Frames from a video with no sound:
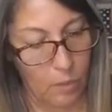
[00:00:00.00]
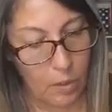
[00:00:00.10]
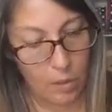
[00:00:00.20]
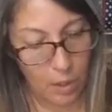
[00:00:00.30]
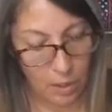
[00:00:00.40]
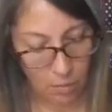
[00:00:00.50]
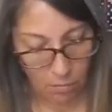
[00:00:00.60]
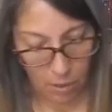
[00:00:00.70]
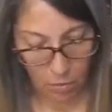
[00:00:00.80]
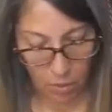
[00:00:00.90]
Okay,
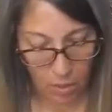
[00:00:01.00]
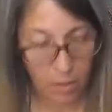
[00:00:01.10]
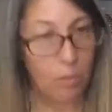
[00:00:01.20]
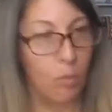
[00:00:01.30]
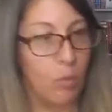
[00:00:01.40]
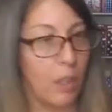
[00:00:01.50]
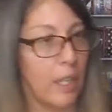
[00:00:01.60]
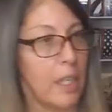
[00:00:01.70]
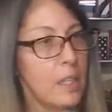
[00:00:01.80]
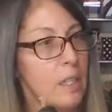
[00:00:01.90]
that was really
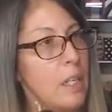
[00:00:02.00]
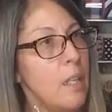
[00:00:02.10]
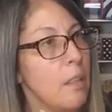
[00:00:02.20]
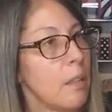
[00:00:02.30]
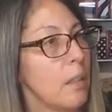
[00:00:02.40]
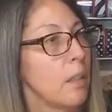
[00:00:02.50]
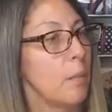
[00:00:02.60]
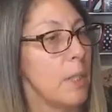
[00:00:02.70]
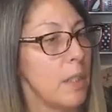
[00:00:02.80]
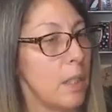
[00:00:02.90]
easy. Let
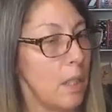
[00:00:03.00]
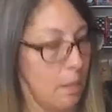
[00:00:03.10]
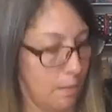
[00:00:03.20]
me see.